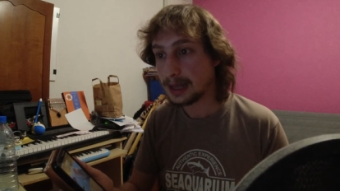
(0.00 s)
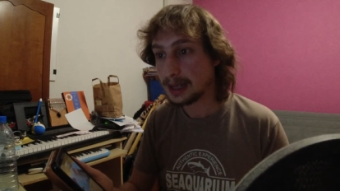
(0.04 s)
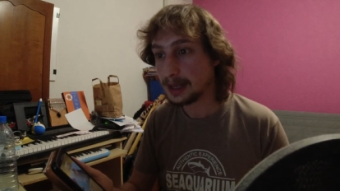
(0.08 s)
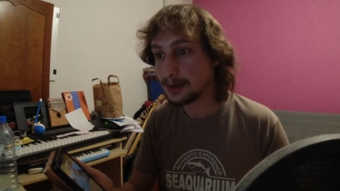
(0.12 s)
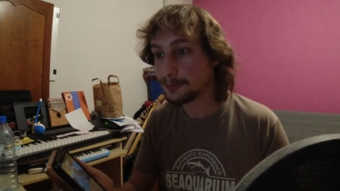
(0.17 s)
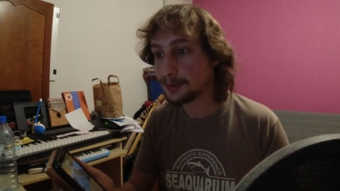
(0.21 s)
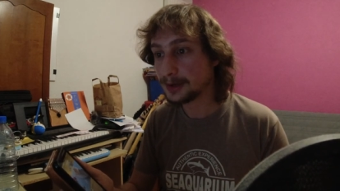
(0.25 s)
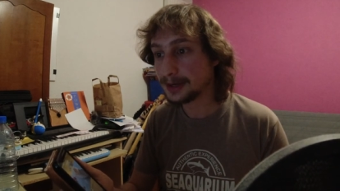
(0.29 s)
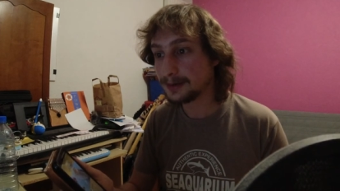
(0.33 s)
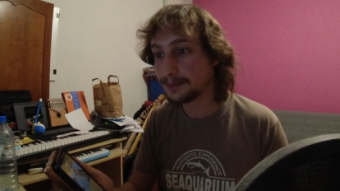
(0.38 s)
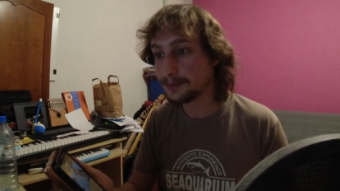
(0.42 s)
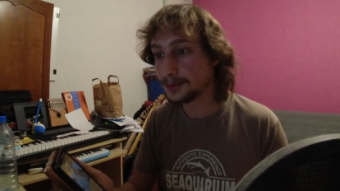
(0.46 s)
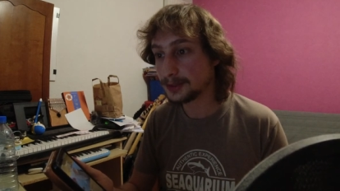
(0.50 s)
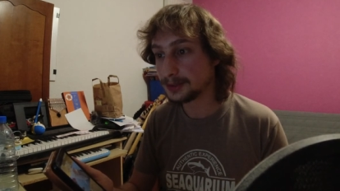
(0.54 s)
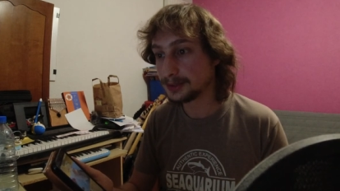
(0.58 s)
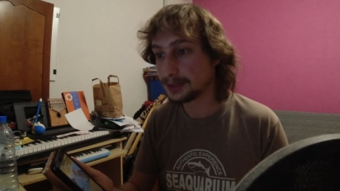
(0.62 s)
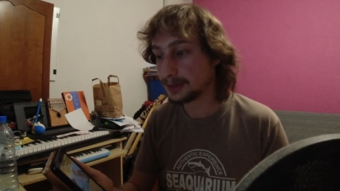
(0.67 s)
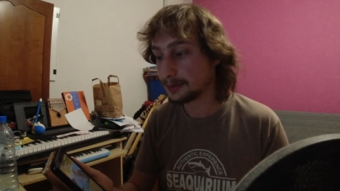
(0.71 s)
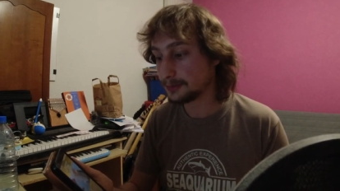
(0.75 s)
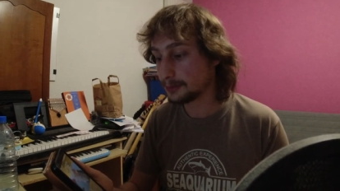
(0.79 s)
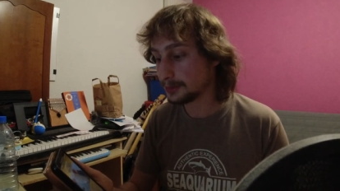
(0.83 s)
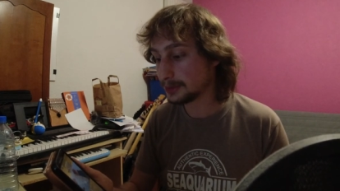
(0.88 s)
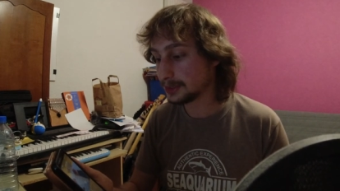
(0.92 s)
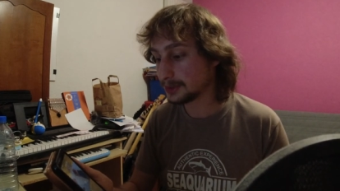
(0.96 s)
and whenever
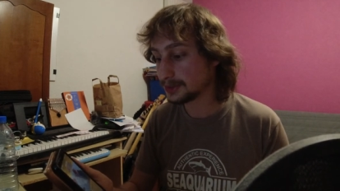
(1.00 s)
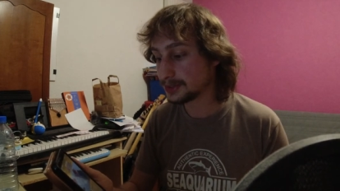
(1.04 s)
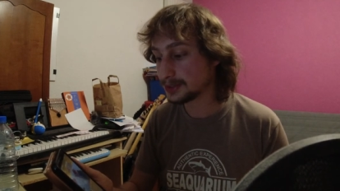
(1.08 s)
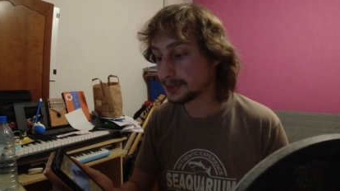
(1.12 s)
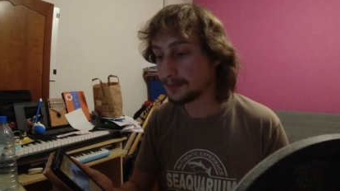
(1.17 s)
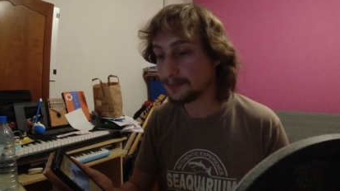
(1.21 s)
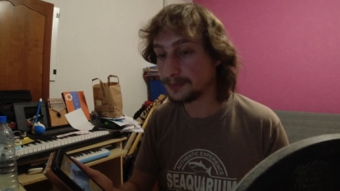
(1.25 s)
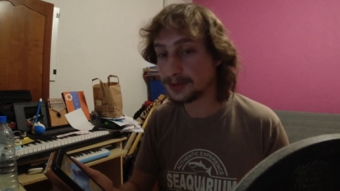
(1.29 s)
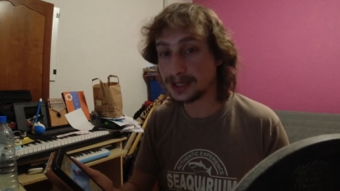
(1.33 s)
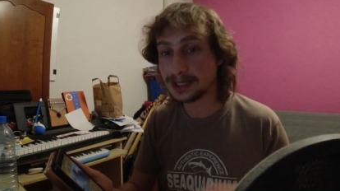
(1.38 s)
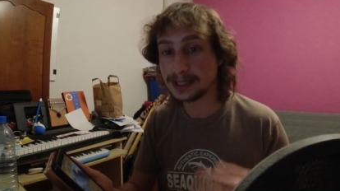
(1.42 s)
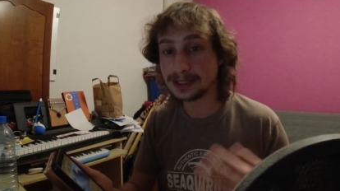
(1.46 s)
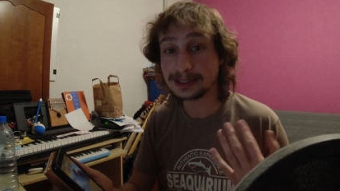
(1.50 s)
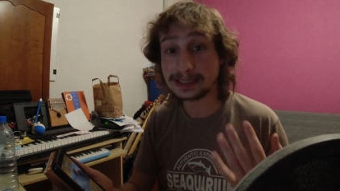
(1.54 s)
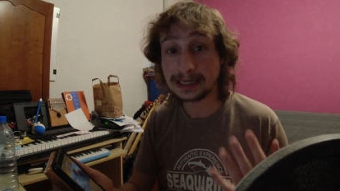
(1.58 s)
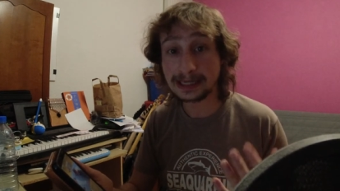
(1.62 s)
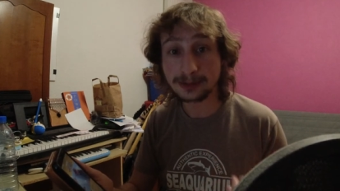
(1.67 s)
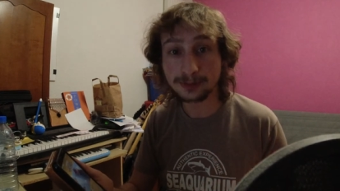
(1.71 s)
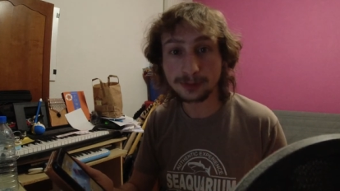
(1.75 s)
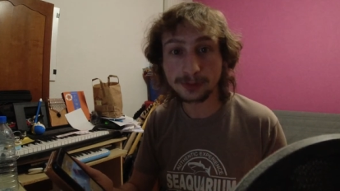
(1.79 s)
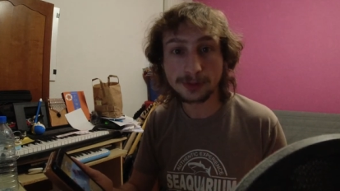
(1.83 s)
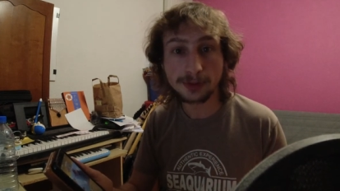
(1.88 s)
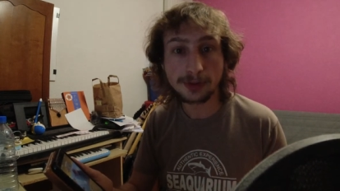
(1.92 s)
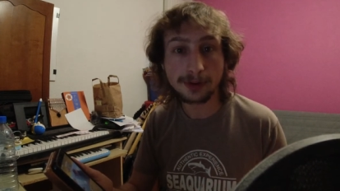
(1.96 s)
there there's something that
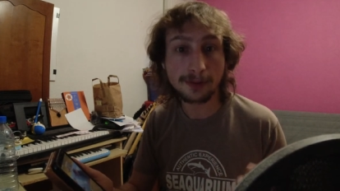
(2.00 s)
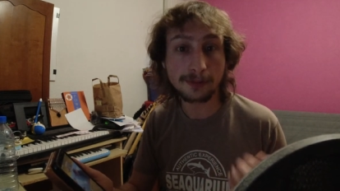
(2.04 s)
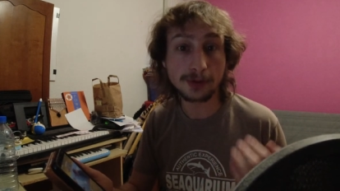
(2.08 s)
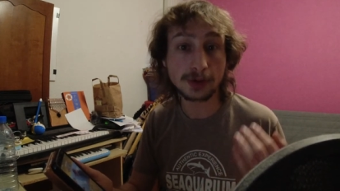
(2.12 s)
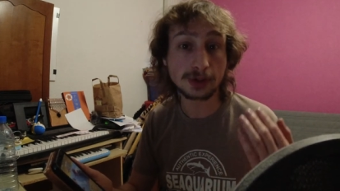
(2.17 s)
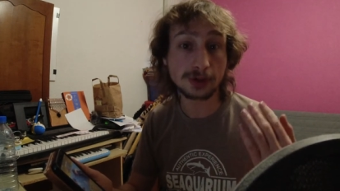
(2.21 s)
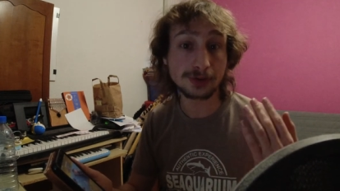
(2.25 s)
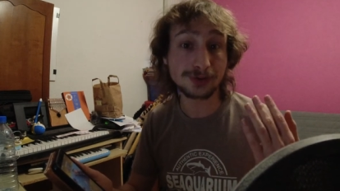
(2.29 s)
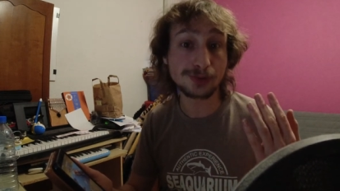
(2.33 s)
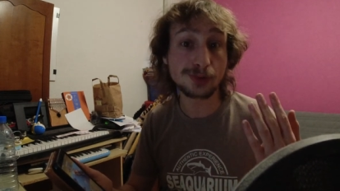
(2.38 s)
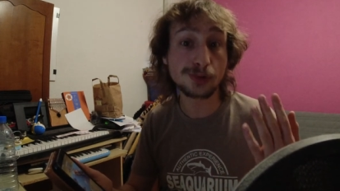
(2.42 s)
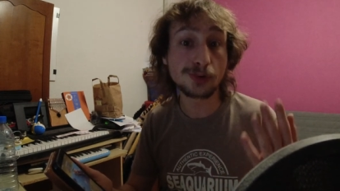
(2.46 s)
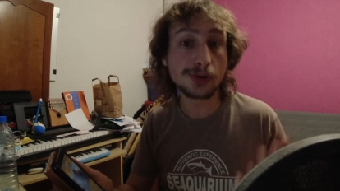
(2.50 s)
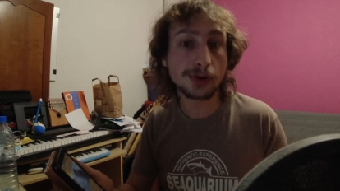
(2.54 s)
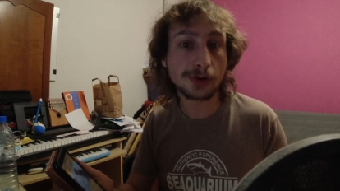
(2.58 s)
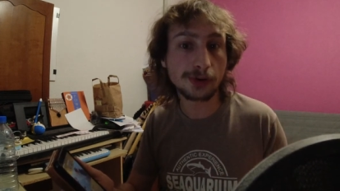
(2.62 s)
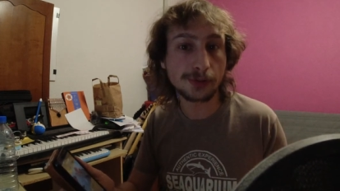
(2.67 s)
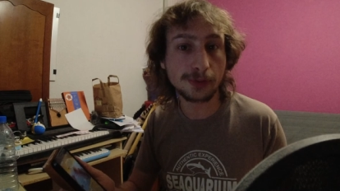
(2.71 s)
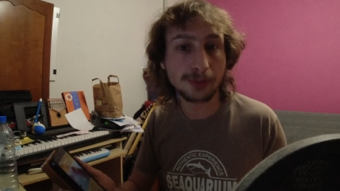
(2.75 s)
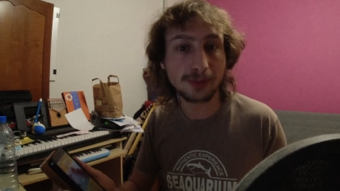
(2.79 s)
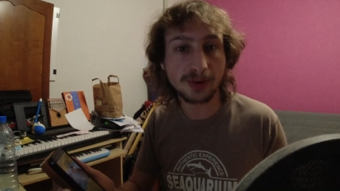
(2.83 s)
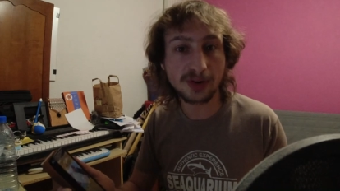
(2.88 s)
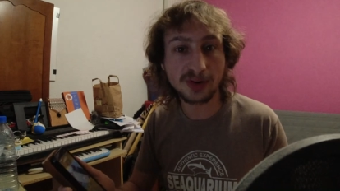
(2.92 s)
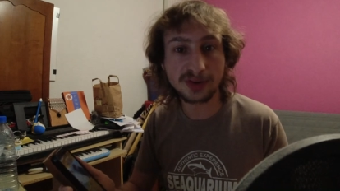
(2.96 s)
I don't know, I will just Google
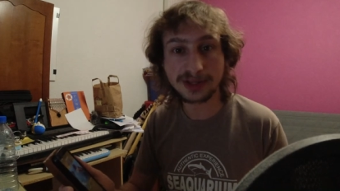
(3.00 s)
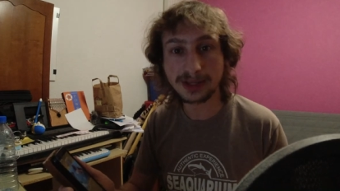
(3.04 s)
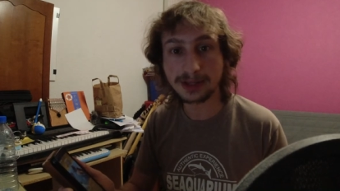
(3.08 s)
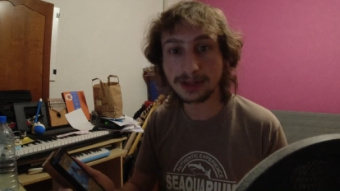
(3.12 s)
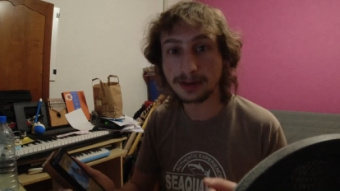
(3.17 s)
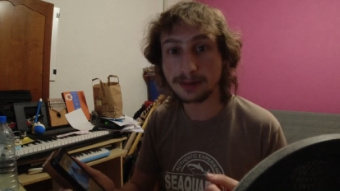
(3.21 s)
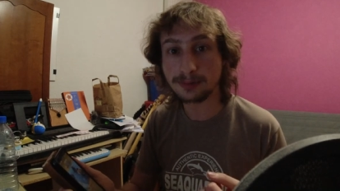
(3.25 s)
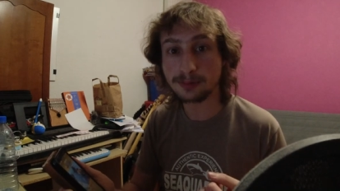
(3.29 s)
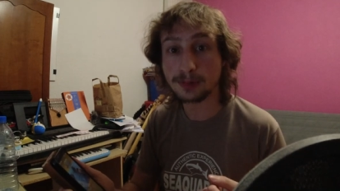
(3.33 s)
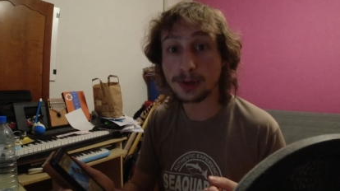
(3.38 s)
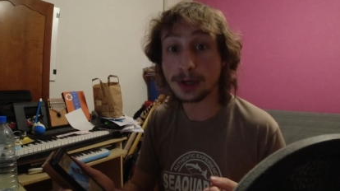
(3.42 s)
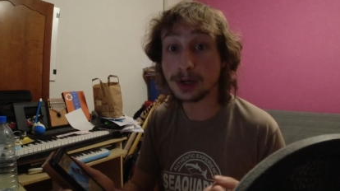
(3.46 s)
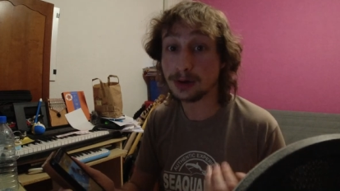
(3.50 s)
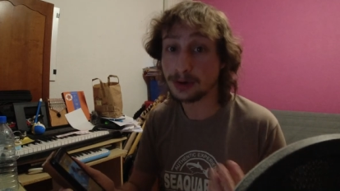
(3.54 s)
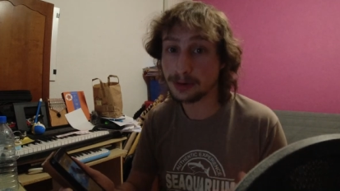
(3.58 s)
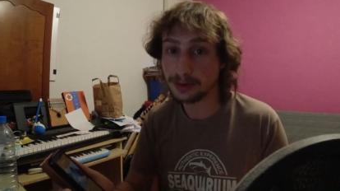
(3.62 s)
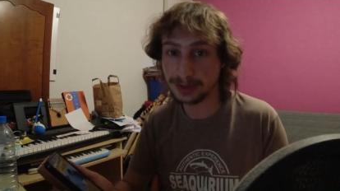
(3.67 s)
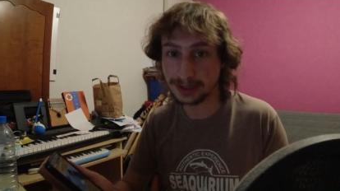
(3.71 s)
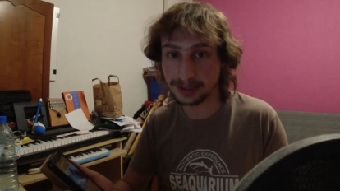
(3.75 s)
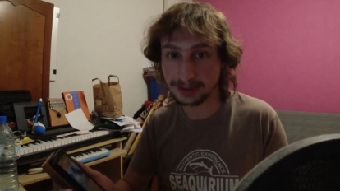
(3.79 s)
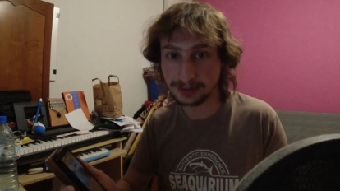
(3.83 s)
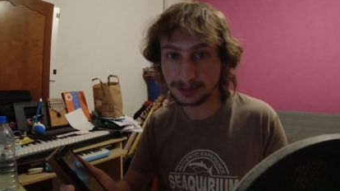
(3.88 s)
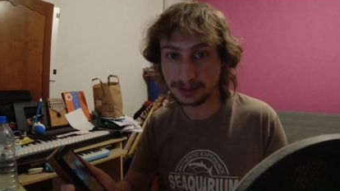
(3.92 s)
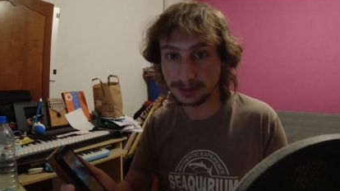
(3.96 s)
the word and I will
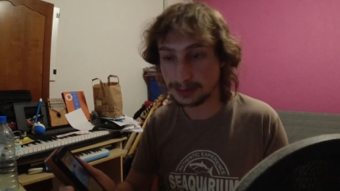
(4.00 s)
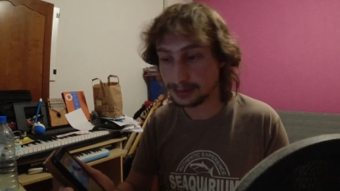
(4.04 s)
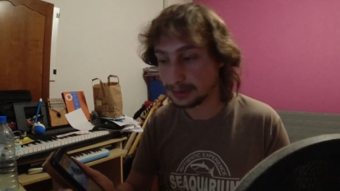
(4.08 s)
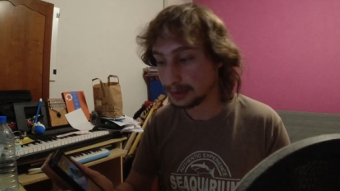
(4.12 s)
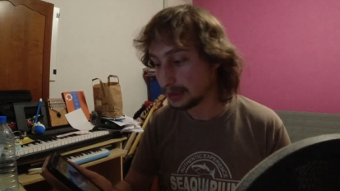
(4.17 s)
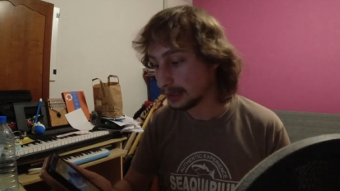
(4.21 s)
learn it.